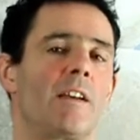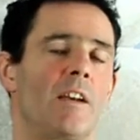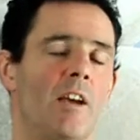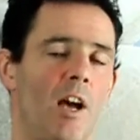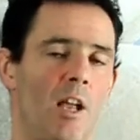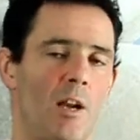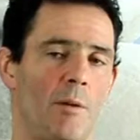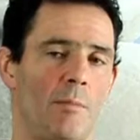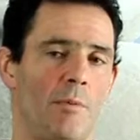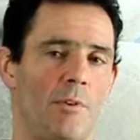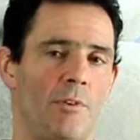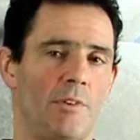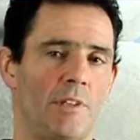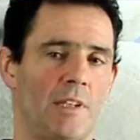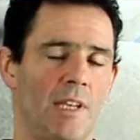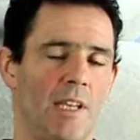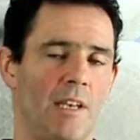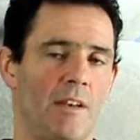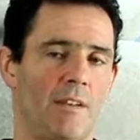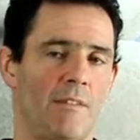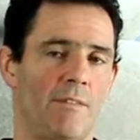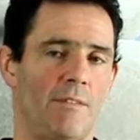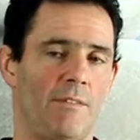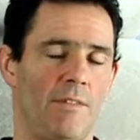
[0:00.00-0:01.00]
Collarbone
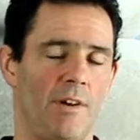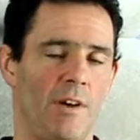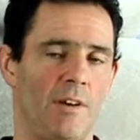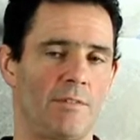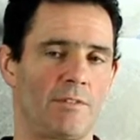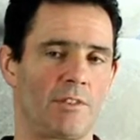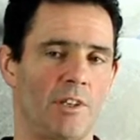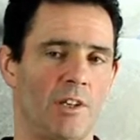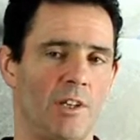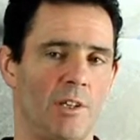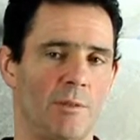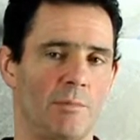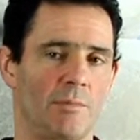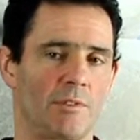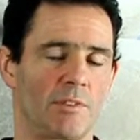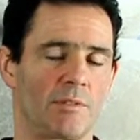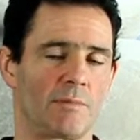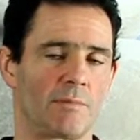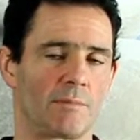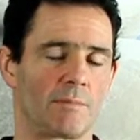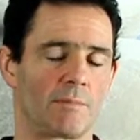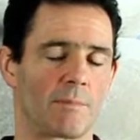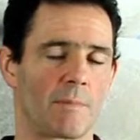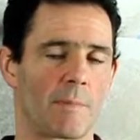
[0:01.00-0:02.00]
again, 5 times.
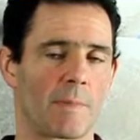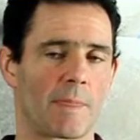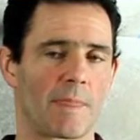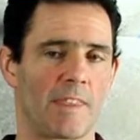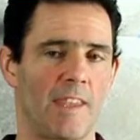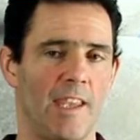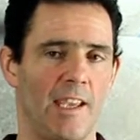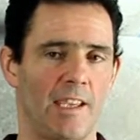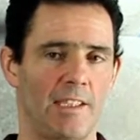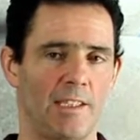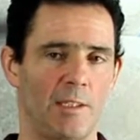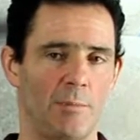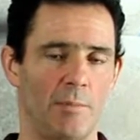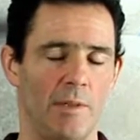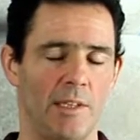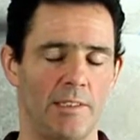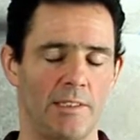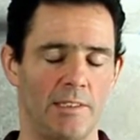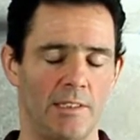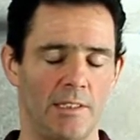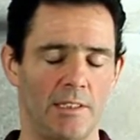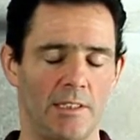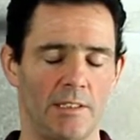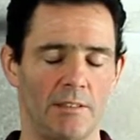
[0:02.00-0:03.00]
Take a deep
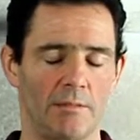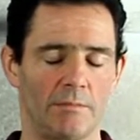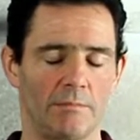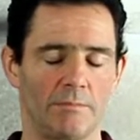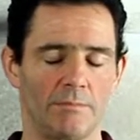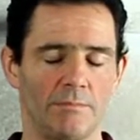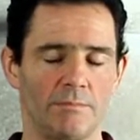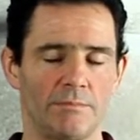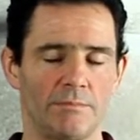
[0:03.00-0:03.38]
breath in.